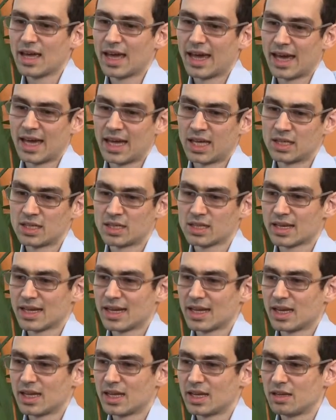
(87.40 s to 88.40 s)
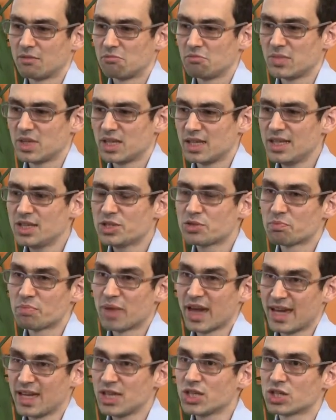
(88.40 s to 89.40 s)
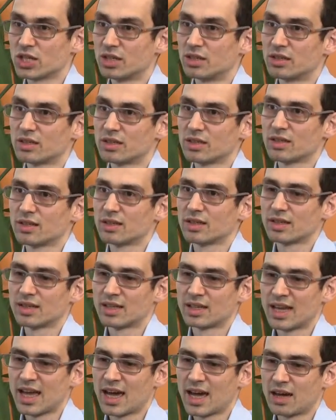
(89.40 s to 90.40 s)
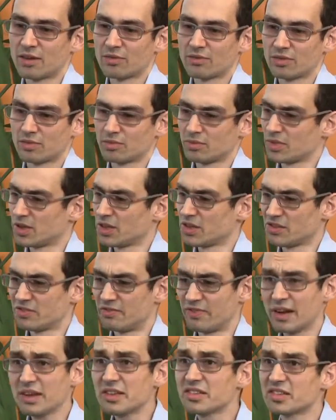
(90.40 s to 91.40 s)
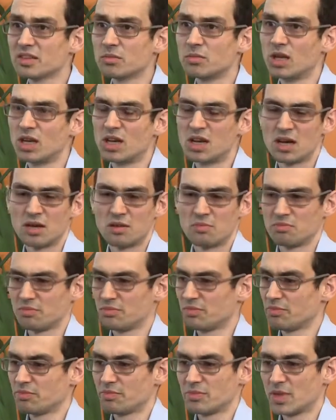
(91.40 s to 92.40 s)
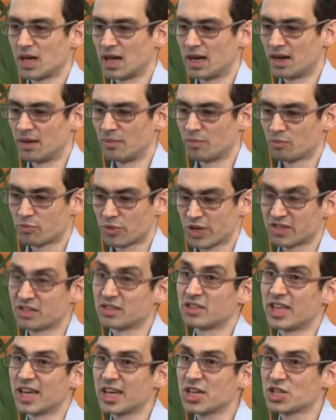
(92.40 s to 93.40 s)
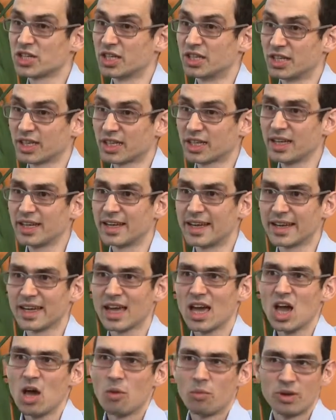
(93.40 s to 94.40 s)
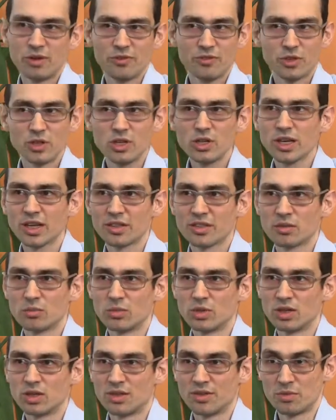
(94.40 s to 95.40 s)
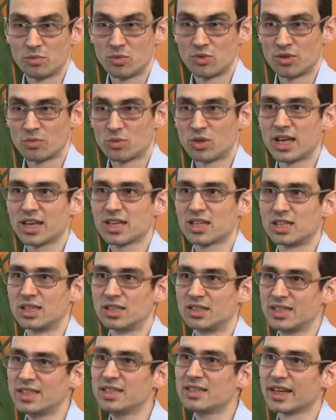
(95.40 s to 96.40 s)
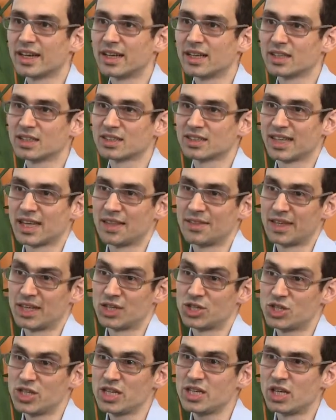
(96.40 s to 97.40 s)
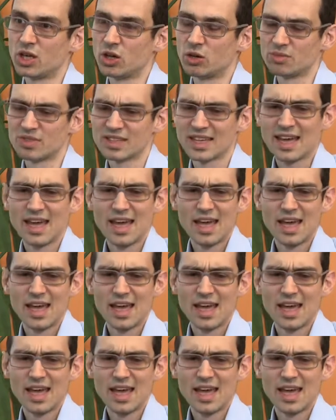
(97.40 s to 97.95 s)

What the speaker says: And each patient can have very similar presentation in the clinic, but if you look at the molecular details and their genomes,